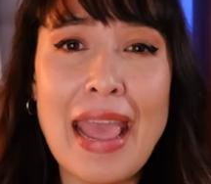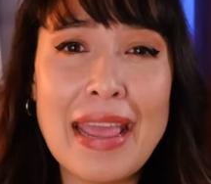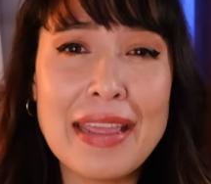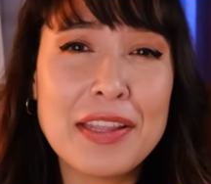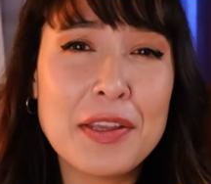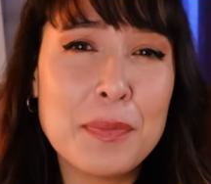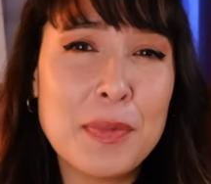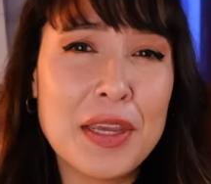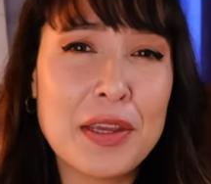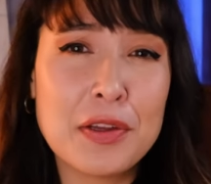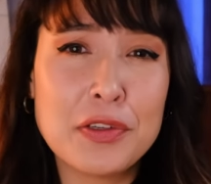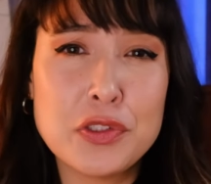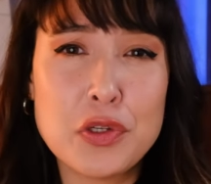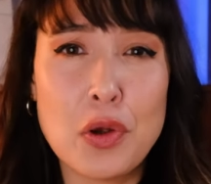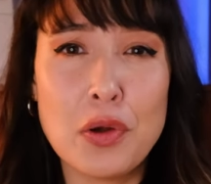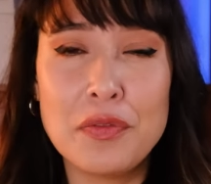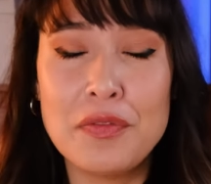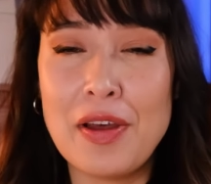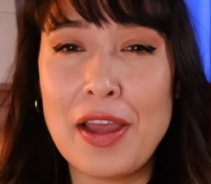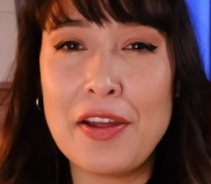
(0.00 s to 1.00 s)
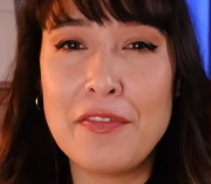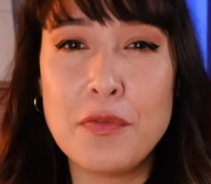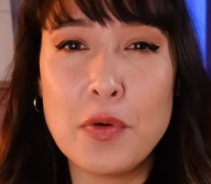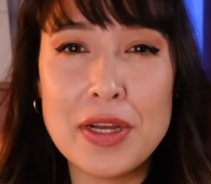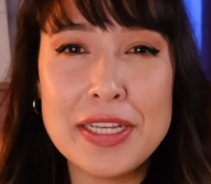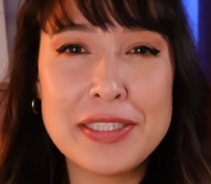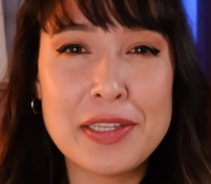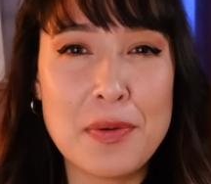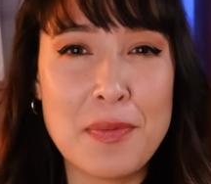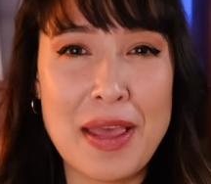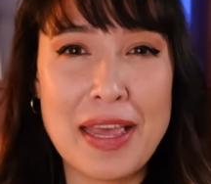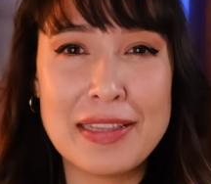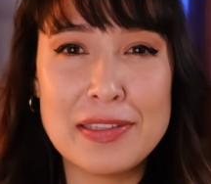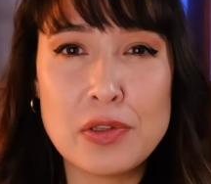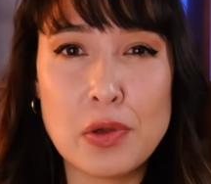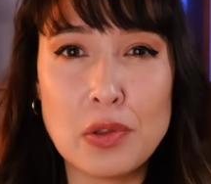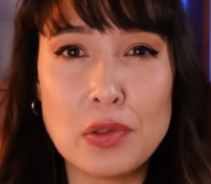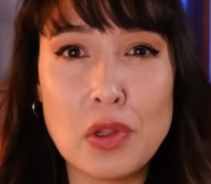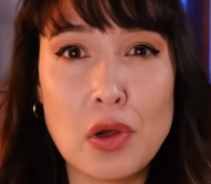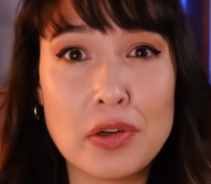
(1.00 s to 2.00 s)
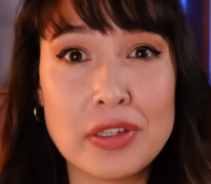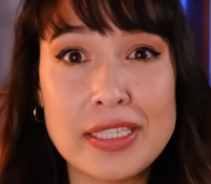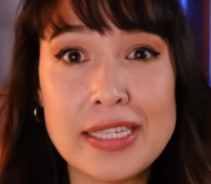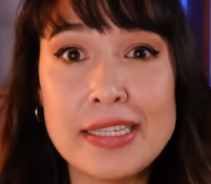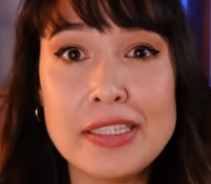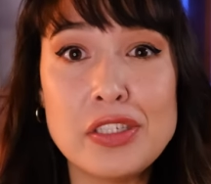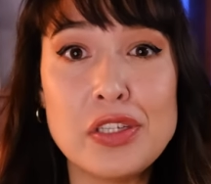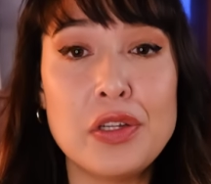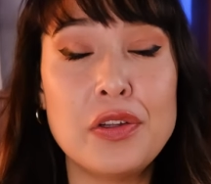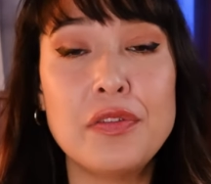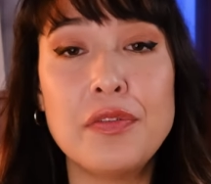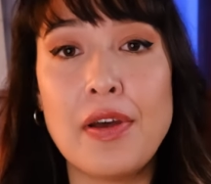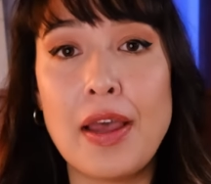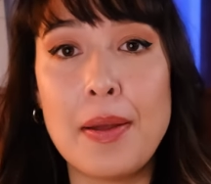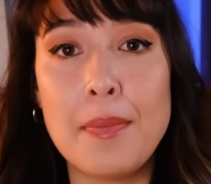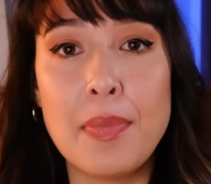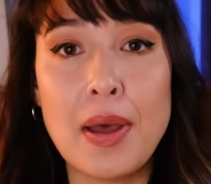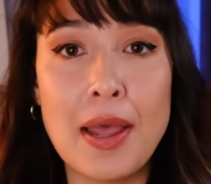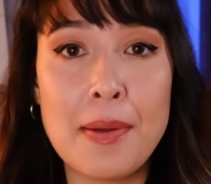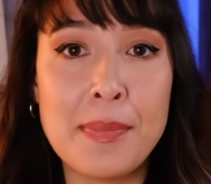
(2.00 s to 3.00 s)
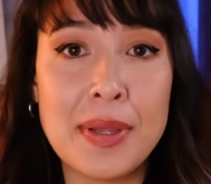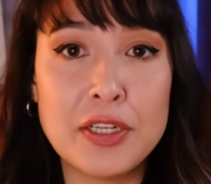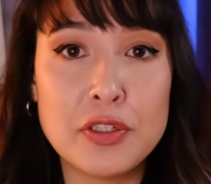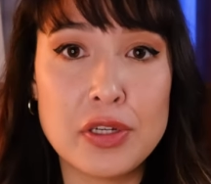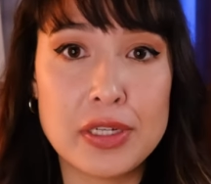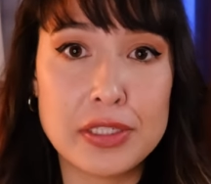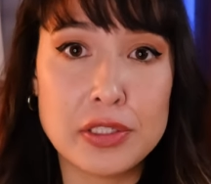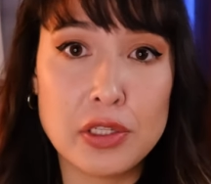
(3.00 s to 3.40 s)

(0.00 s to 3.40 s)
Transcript: and can be controlled via voice commands or logged into via biometric